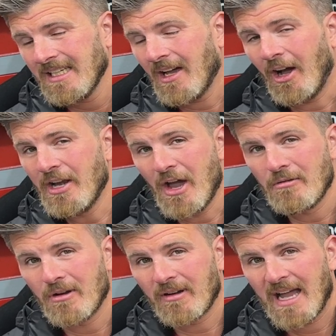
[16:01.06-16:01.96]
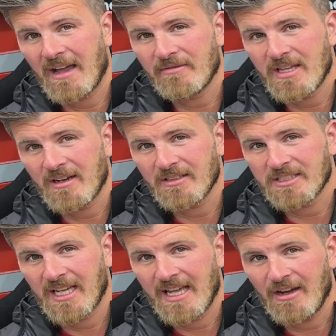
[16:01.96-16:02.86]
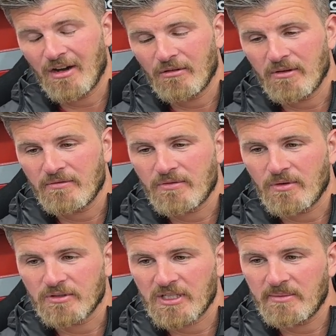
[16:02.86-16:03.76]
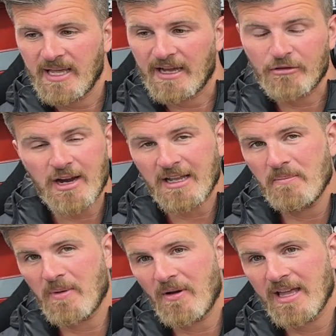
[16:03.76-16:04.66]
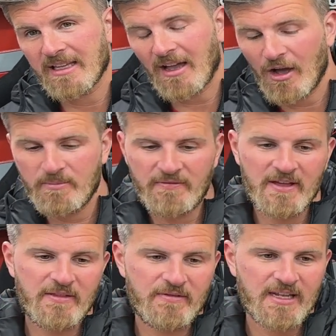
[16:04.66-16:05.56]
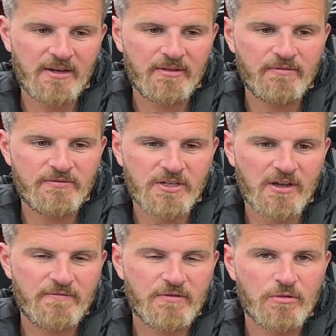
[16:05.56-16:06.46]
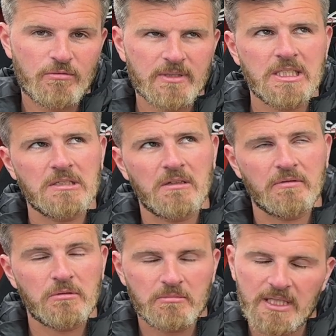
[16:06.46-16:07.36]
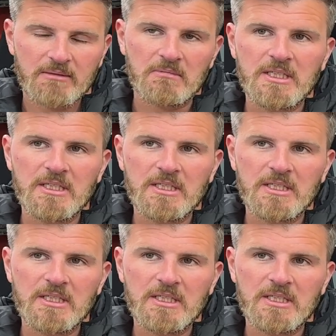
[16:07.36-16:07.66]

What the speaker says: I no longer have the RC8R, unfortunately. But yeah, cracking bike. Hope you found the video insightful. Insightful, yeah.